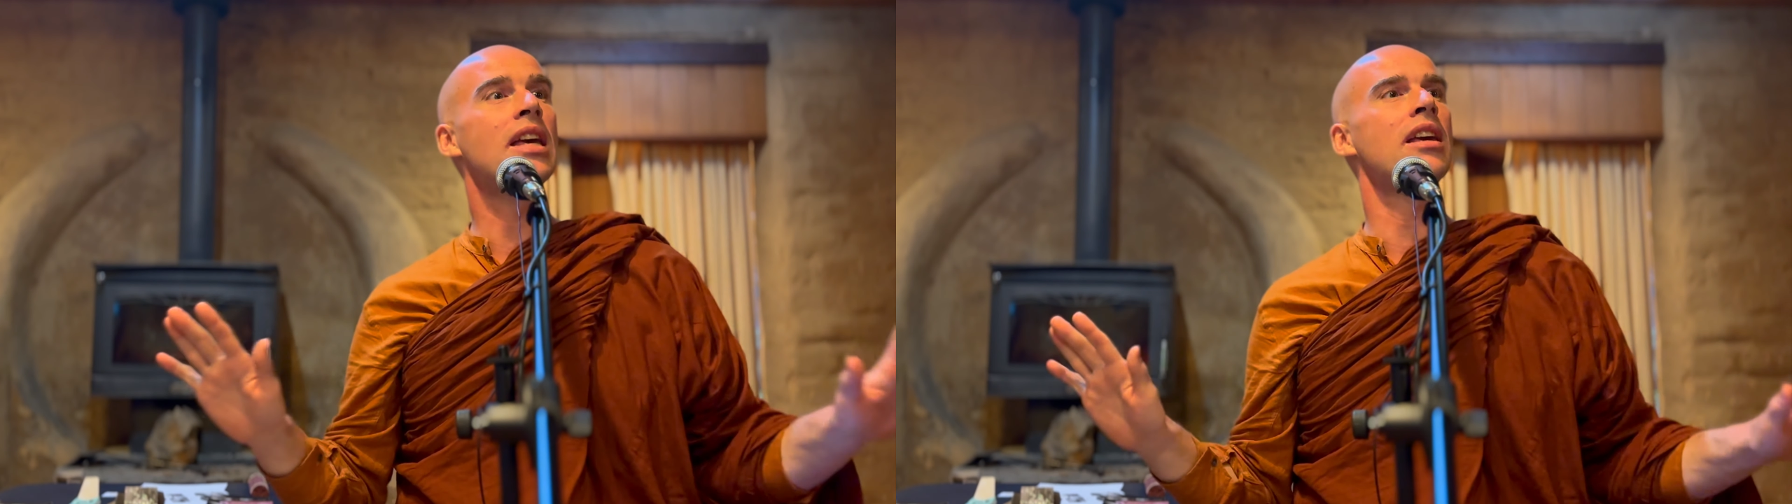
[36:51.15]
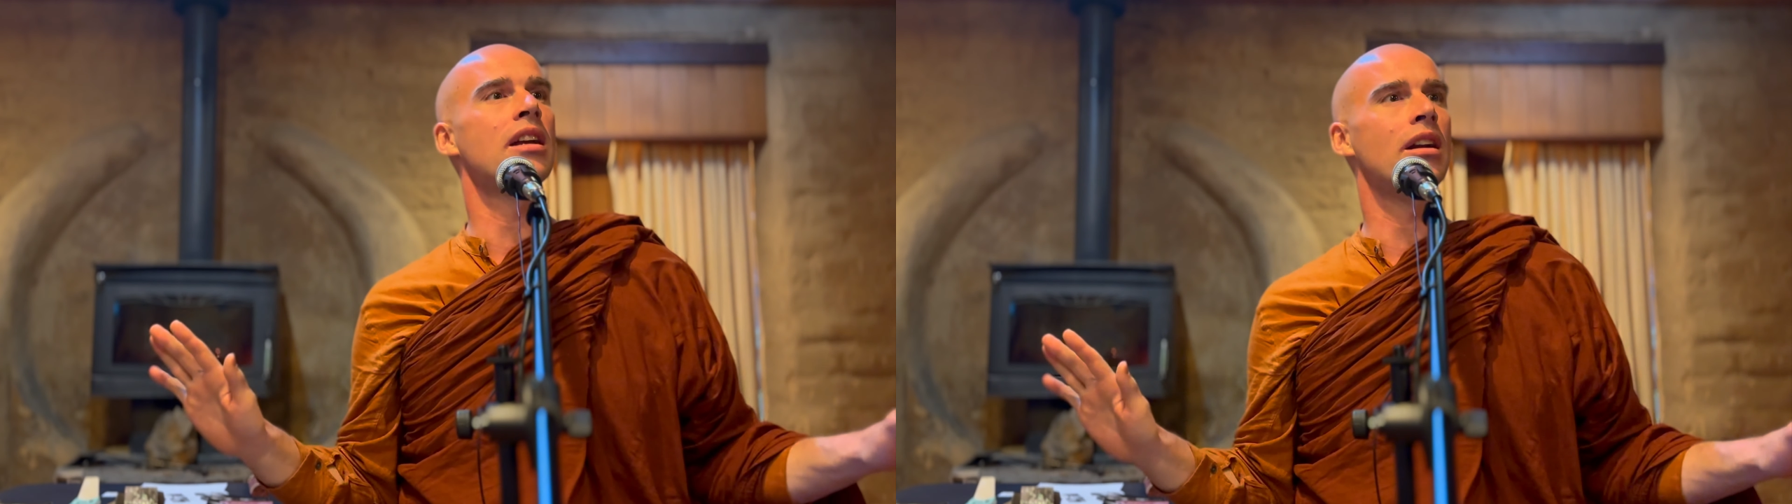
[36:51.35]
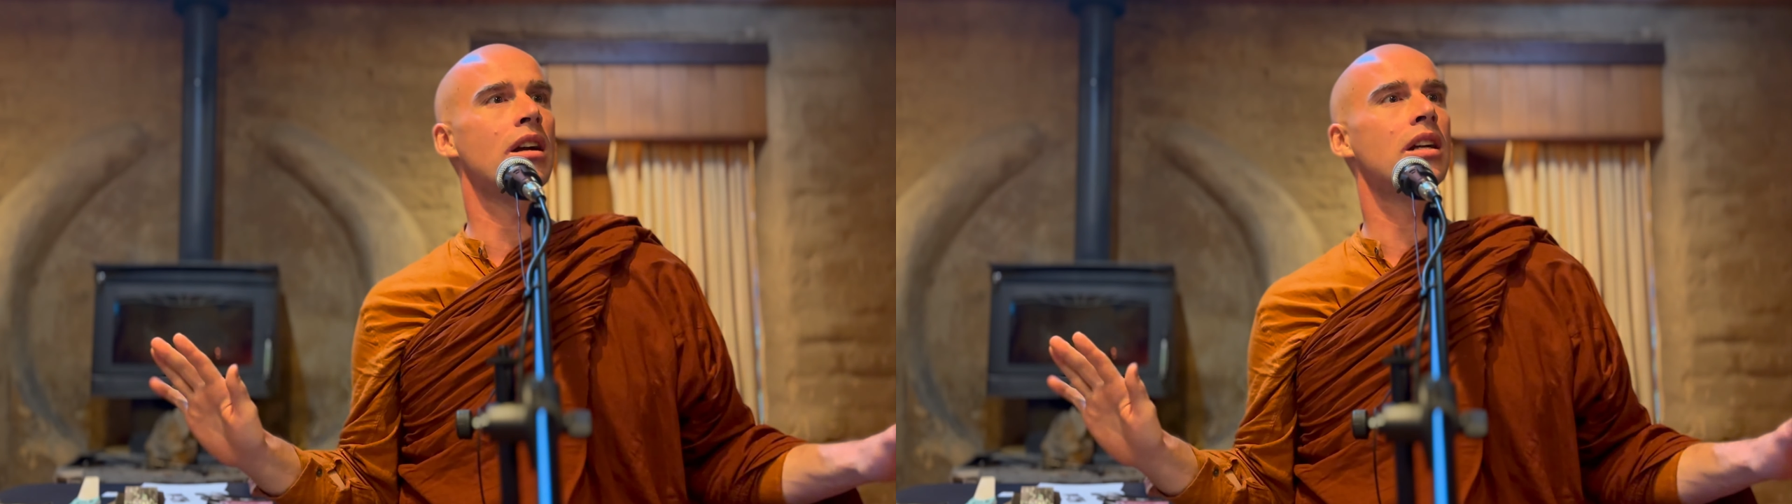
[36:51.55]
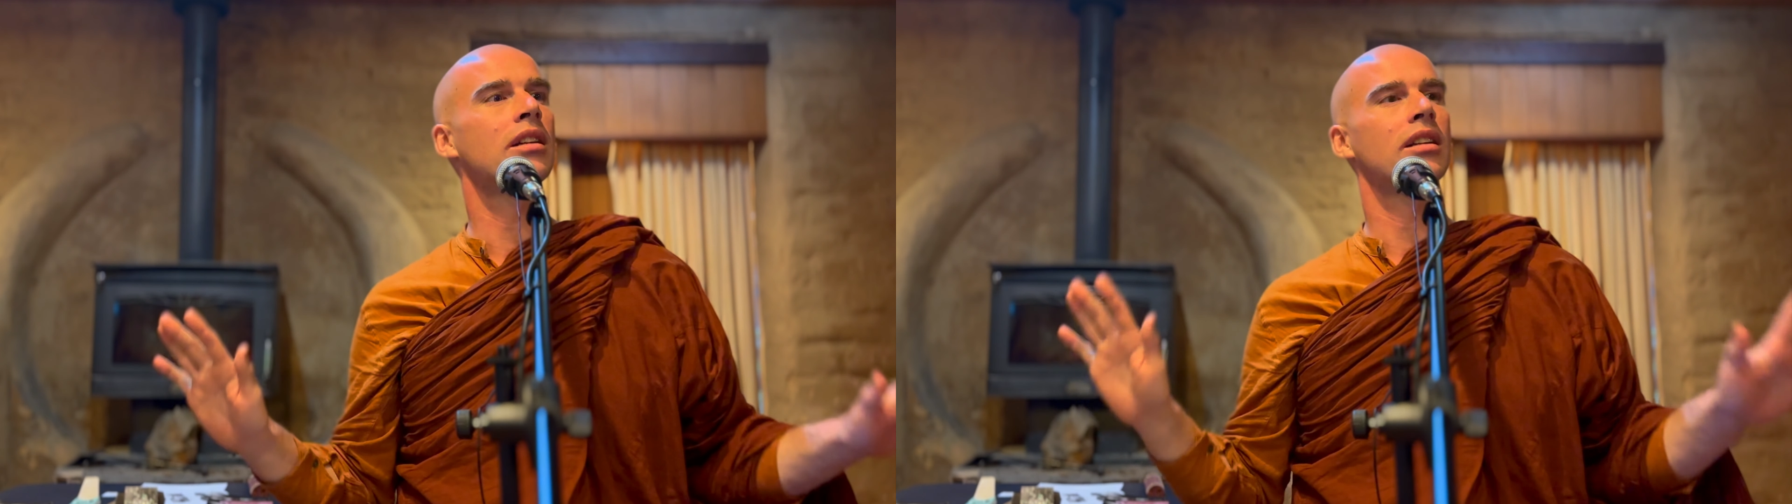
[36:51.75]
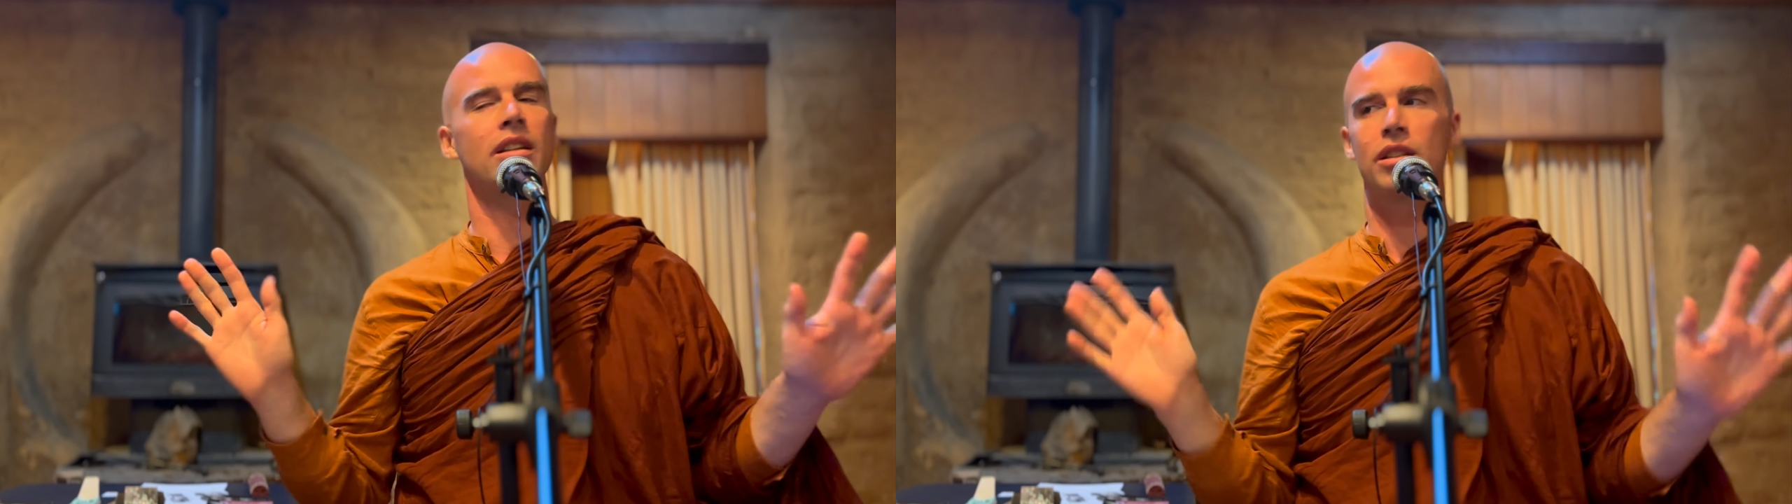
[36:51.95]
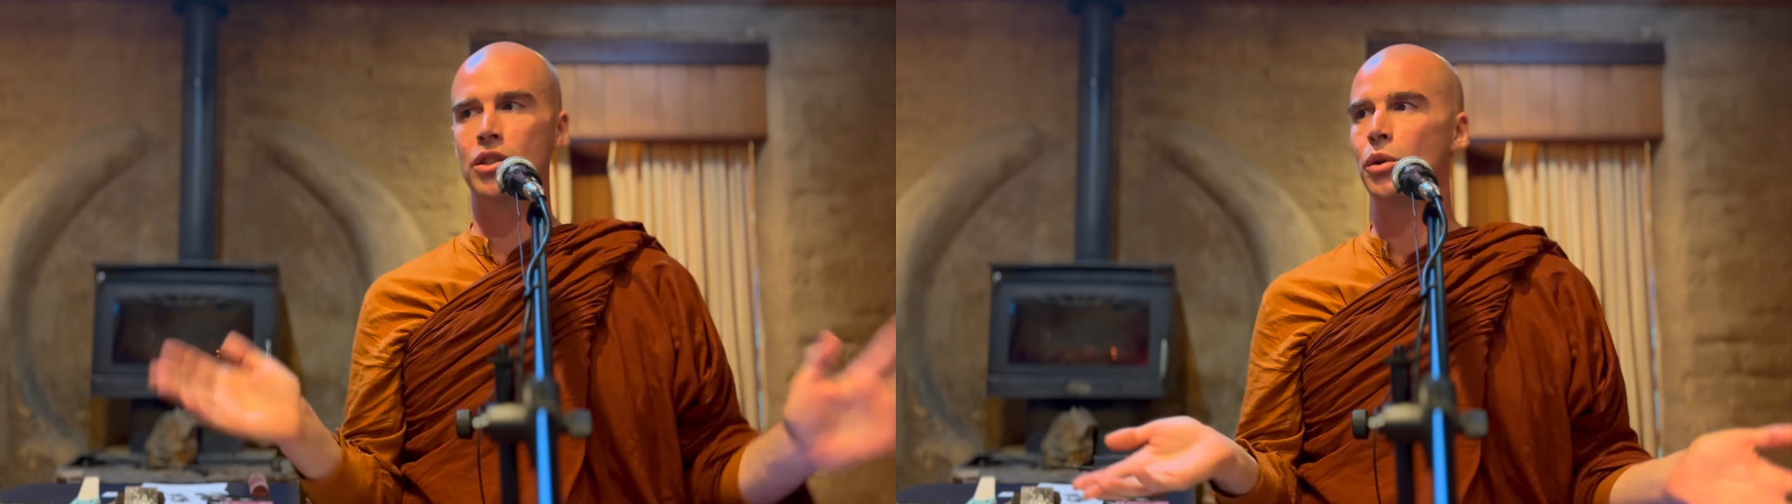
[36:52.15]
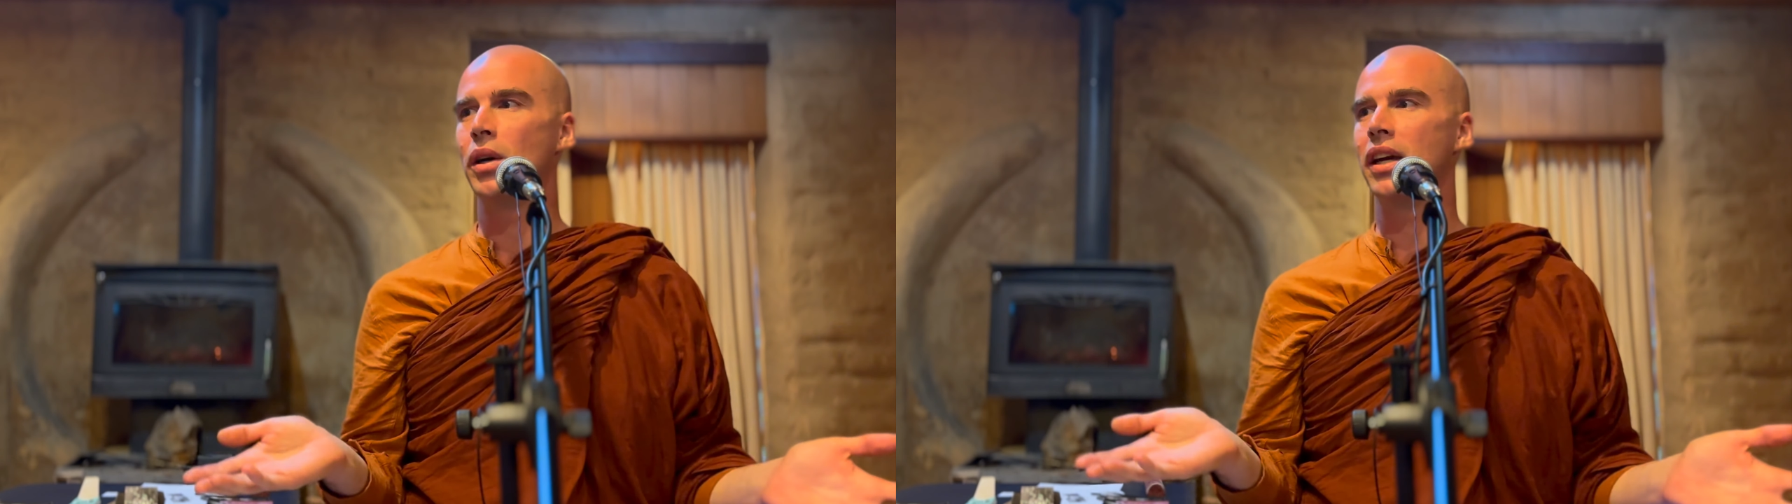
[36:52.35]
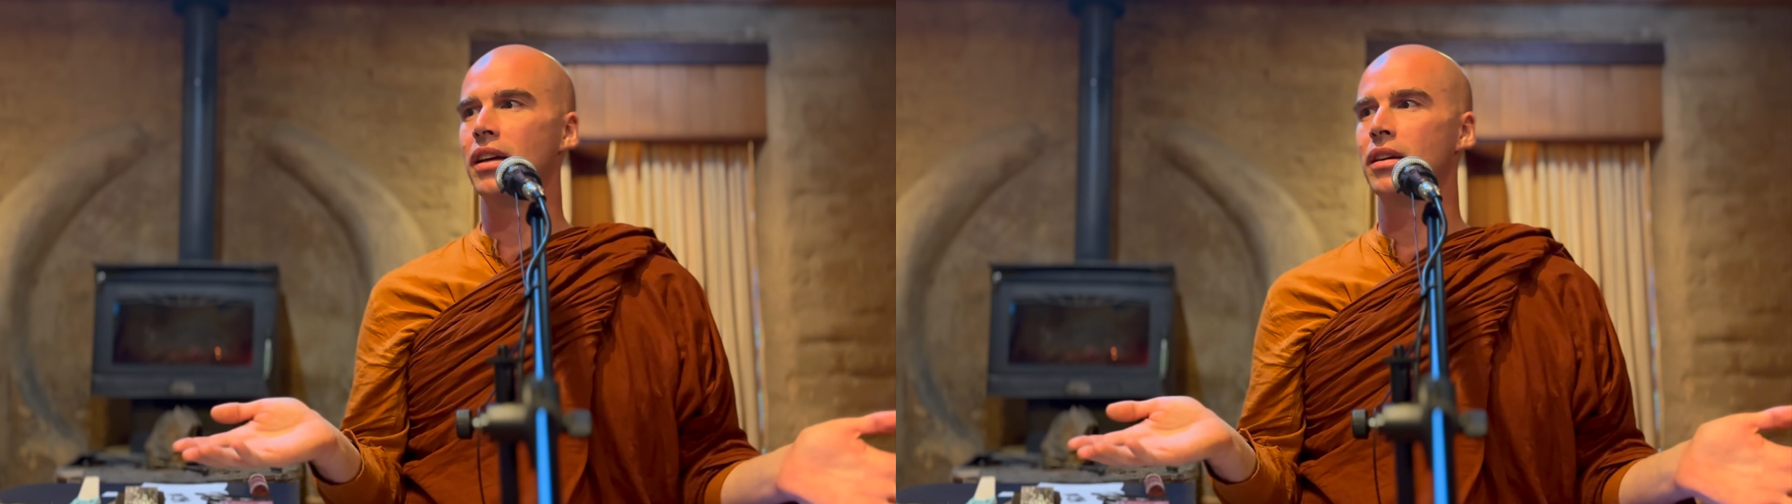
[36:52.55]
here is
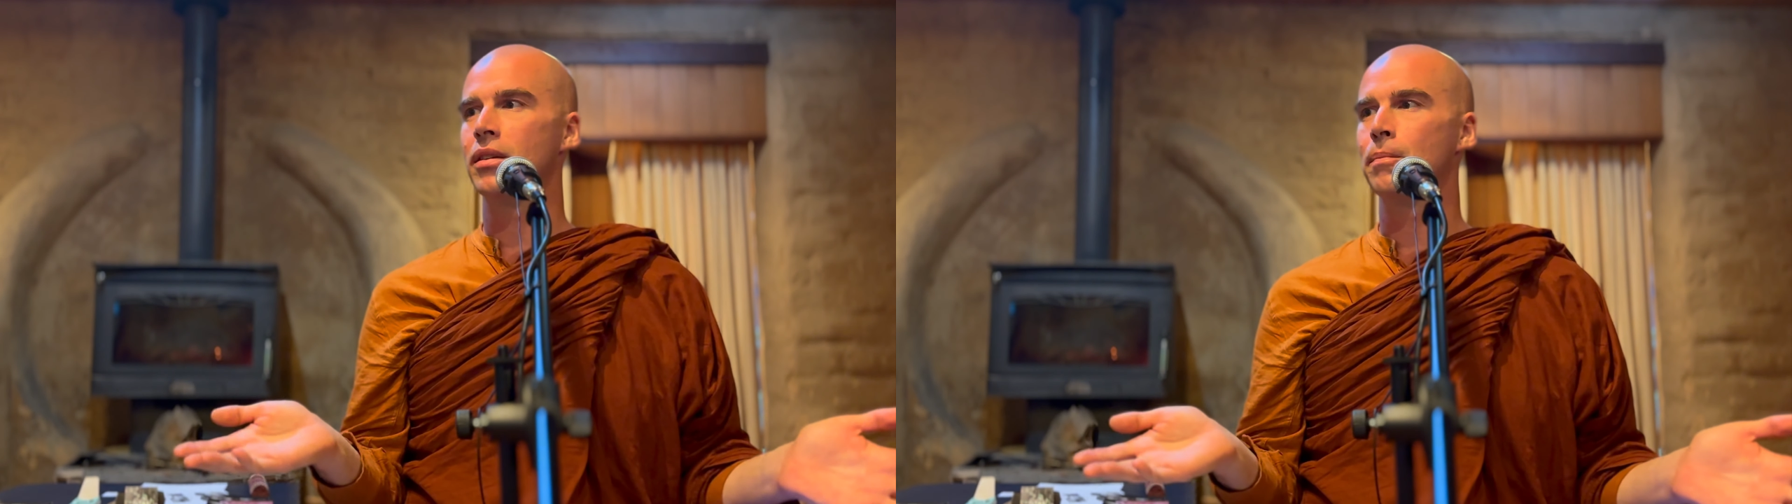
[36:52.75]
doing.